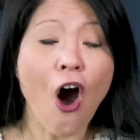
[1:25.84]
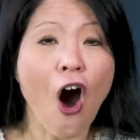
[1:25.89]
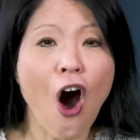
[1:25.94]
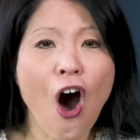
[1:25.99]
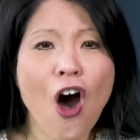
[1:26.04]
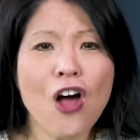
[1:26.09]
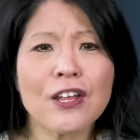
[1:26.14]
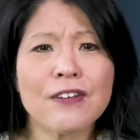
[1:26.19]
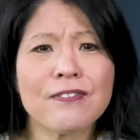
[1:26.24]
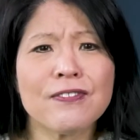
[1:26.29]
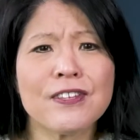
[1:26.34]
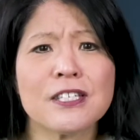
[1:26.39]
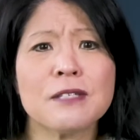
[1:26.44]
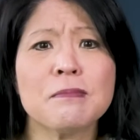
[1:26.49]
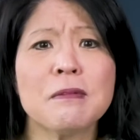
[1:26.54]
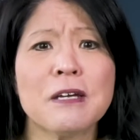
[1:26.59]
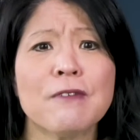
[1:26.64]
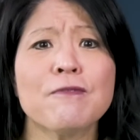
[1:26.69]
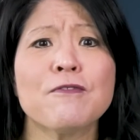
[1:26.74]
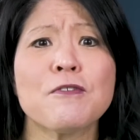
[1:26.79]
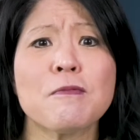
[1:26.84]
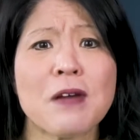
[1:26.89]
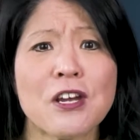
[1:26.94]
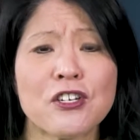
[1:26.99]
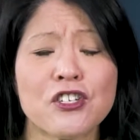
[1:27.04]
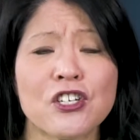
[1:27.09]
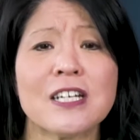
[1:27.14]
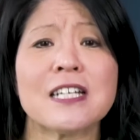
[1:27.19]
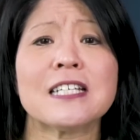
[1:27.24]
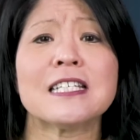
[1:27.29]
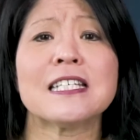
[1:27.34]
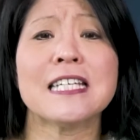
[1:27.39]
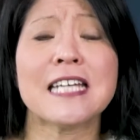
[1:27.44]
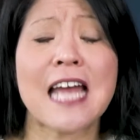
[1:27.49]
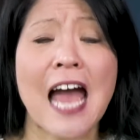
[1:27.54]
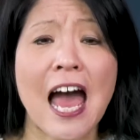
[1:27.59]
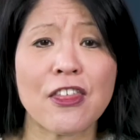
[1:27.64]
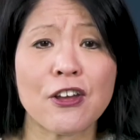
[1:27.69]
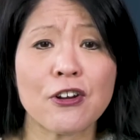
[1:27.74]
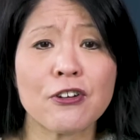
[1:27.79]
All of this information is
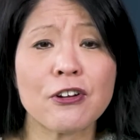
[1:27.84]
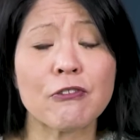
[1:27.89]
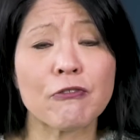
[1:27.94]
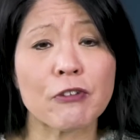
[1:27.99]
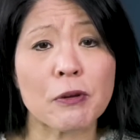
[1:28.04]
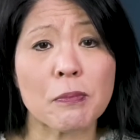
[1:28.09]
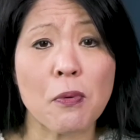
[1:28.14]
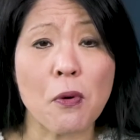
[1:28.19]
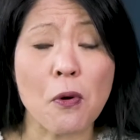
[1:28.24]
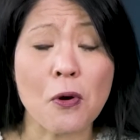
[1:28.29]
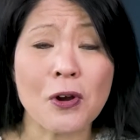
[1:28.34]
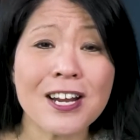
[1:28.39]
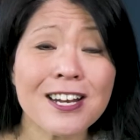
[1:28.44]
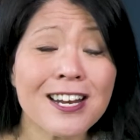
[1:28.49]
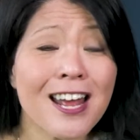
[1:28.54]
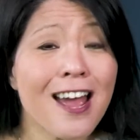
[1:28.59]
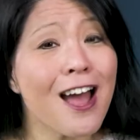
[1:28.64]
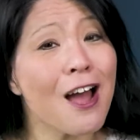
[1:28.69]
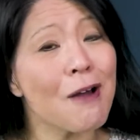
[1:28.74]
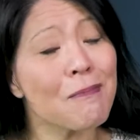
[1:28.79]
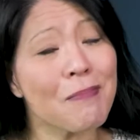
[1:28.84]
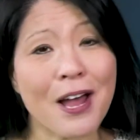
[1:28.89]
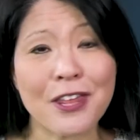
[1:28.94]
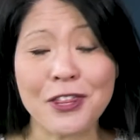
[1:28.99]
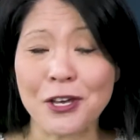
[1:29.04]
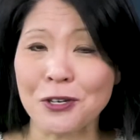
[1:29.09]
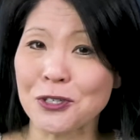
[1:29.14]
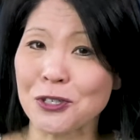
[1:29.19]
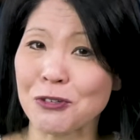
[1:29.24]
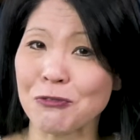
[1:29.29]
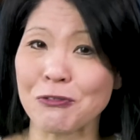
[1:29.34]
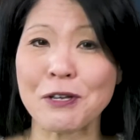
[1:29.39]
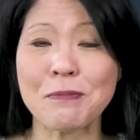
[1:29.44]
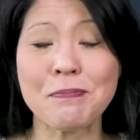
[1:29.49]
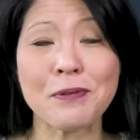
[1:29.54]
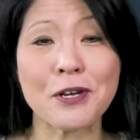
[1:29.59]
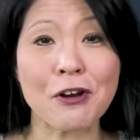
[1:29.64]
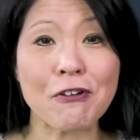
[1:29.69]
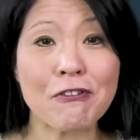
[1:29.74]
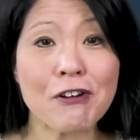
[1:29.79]
gathered and reported by those 3
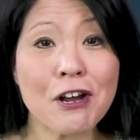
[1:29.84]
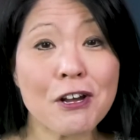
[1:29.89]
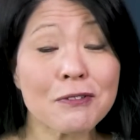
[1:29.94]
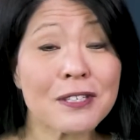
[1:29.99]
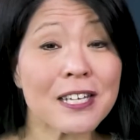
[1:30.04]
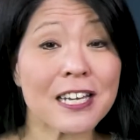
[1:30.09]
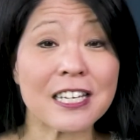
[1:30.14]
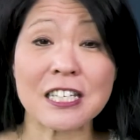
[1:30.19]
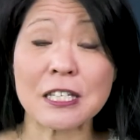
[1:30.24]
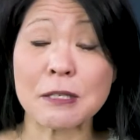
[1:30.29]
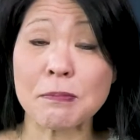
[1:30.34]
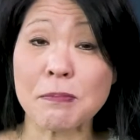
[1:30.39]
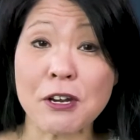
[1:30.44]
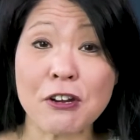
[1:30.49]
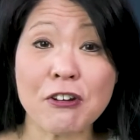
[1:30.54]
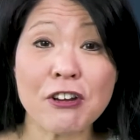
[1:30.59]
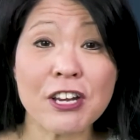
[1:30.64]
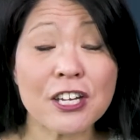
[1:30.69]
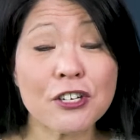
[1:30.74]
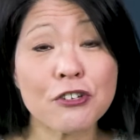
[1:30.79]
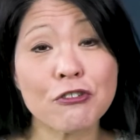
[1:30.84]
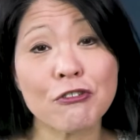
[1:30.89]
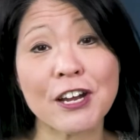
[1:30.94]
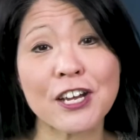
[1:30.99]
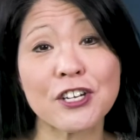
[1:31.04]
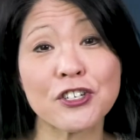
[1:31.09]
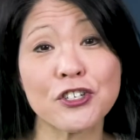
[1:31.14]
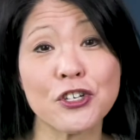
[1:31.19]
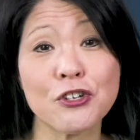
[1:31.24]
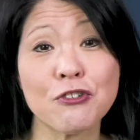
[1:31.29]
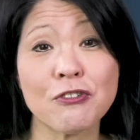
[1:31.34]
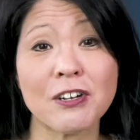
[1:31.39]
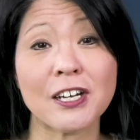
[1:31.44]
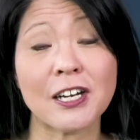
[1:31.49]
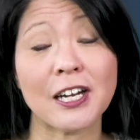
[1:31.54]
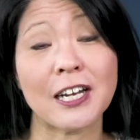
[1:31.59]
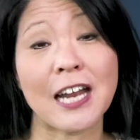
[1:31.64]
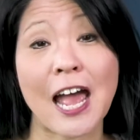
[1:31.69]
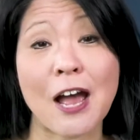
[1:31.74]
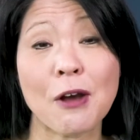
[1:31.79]
bureaus, Experian,
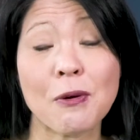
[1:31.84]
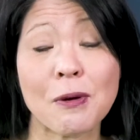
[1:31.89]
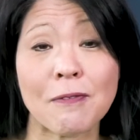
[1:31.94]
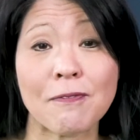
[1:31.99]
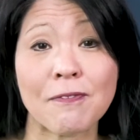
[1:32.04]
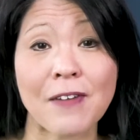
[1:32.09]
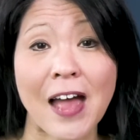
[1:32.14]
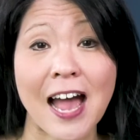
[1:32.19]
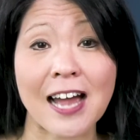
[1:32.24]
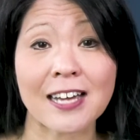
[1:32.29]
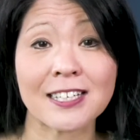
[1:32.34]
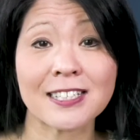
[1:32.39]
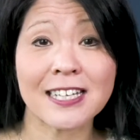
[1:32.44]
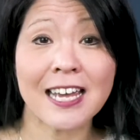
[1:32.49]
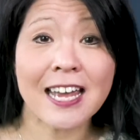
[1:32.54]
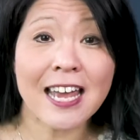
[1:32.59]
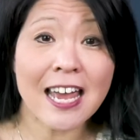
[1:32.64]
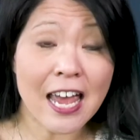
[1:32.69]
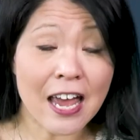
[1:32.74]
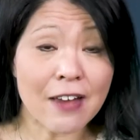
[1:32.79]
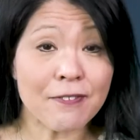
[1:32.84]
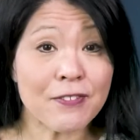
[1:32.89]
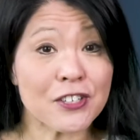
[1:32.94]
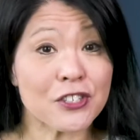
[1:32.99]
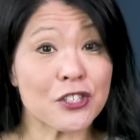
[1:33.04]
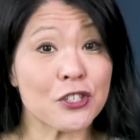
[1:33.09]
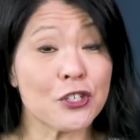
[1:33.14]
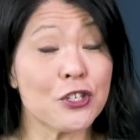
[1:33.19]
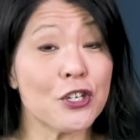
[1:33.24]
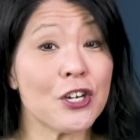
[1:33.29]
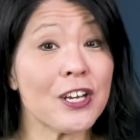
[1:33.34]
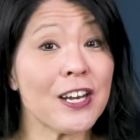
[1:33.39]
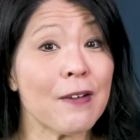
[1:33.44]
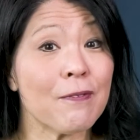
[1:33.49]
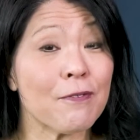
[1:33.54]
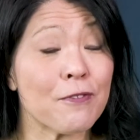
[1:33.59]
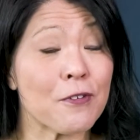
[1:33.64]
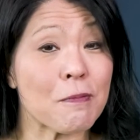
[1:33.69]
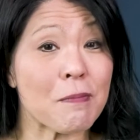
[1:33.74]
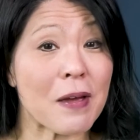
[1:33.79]
TransUnion, and Equifax. If it's good
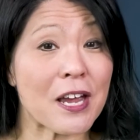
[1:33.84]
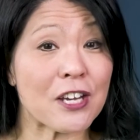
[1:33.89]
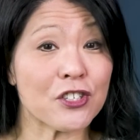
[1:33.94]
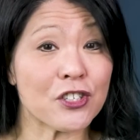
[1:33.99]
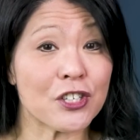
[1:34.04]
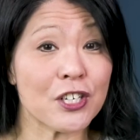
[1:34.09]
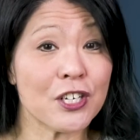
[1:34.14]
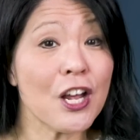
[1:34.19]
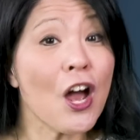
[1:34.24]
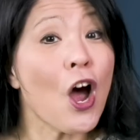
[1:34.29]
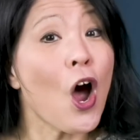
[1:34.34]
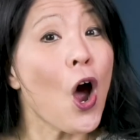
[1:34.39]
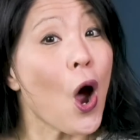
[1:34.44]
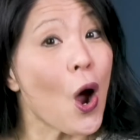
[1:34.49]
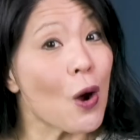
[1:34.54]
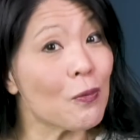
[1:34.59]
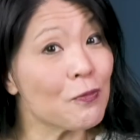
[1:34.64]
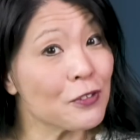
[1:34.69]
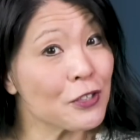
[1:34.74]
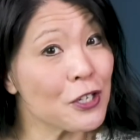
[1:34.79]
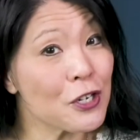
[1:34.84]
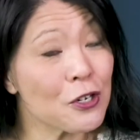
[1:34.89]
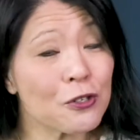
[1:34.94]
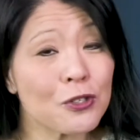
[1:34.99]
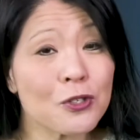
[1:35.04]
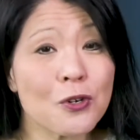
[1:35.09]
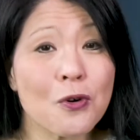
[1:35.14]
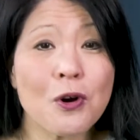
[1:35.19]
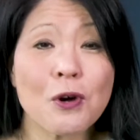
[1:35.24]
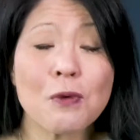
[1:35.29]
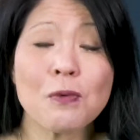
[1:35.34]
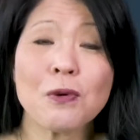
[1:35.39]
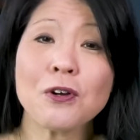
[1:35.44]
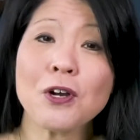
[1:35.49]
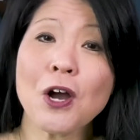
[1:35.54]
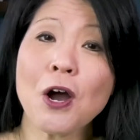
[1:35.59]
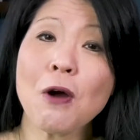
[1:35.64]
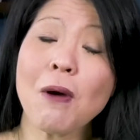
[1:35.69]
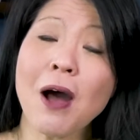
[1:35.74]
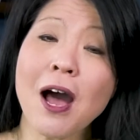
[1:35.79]
information, hopefully your score will
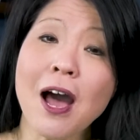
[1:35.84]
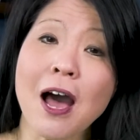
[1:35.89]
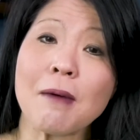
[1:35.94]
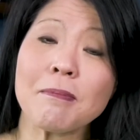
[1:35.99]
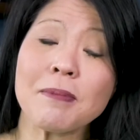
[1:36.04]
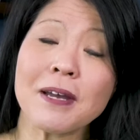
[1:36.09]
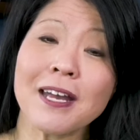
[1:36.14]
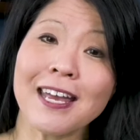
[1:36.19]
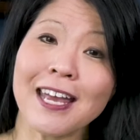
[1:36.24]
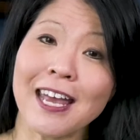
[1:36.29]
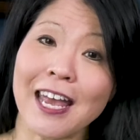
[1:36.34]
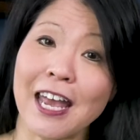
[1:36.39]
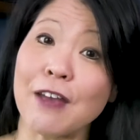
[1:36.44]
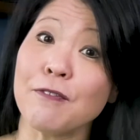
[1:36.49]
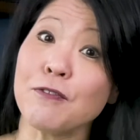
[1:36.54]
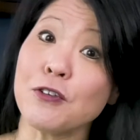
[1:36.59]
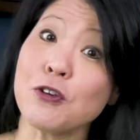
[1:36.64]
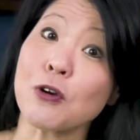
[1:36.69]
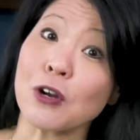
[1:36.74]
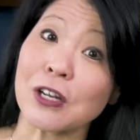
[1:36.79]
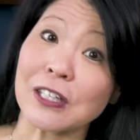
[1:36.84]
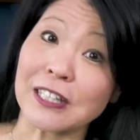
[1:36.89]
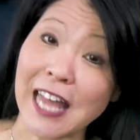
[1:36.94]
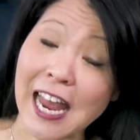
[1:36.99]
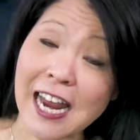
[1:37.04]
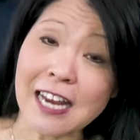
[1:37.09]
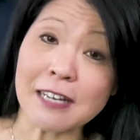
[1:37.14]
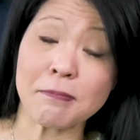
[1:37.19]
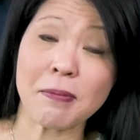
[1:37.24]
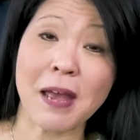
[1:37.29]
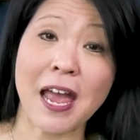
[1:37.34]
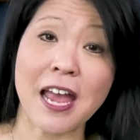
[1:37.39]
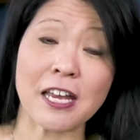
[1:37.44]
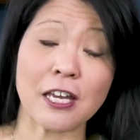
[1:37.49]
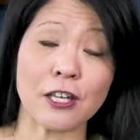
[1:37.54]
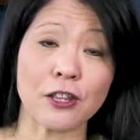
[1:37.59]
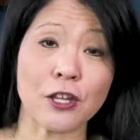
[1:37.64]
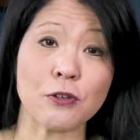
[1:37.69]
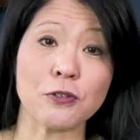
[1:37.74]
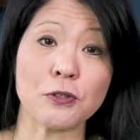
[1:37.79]
go up. If you are late
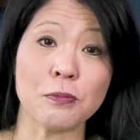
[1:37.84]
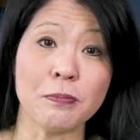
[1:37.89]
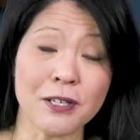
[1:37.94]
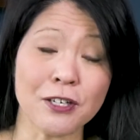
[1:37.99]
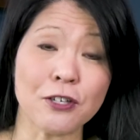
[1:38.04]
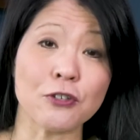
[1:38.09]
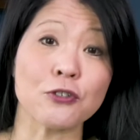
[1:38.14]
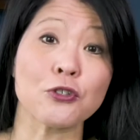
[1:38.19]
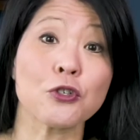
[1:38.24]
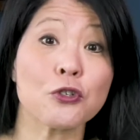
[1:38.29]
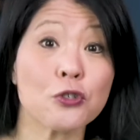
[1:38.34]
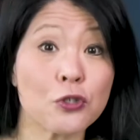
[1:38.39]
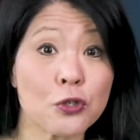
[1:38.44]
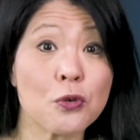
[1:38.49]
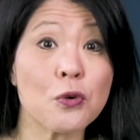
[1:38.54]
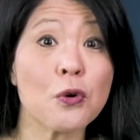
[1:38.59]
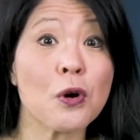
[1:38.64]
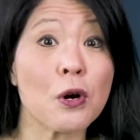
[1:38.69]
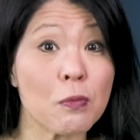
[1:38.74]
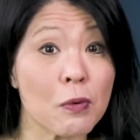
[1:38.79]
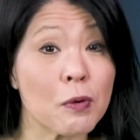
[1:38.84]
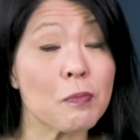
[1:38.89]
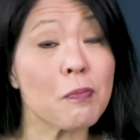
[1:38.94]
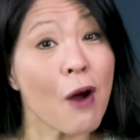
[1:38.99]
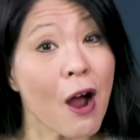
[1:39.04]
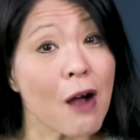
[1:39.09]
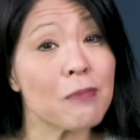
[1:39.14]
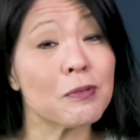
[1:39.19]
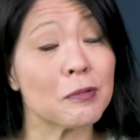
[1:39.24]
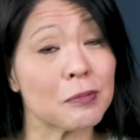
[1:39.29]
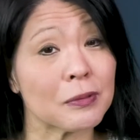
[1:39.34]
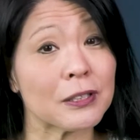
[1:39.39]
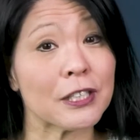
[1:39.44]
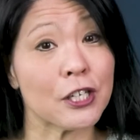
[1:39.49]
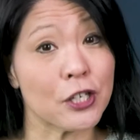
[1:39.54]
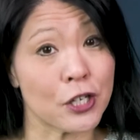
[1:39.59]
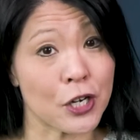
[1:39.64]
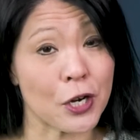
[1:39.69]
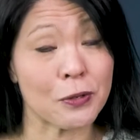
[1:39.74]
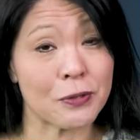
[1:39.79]
paying those bills, your score will
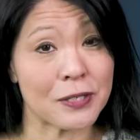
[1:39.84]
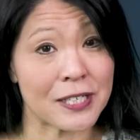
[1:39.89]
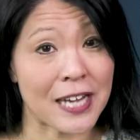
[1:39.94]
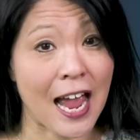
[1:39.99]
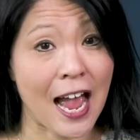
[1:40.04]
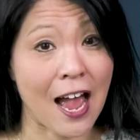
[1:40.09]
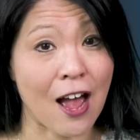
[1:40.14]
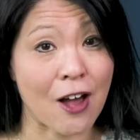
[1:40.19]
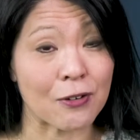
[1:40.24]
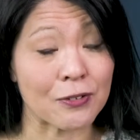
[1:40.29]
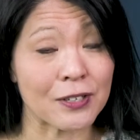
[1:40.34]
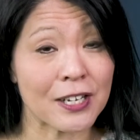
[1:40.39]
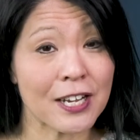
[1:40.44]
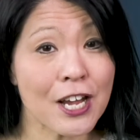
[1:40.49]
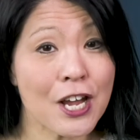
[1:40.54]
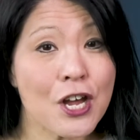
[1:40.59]
probably go down.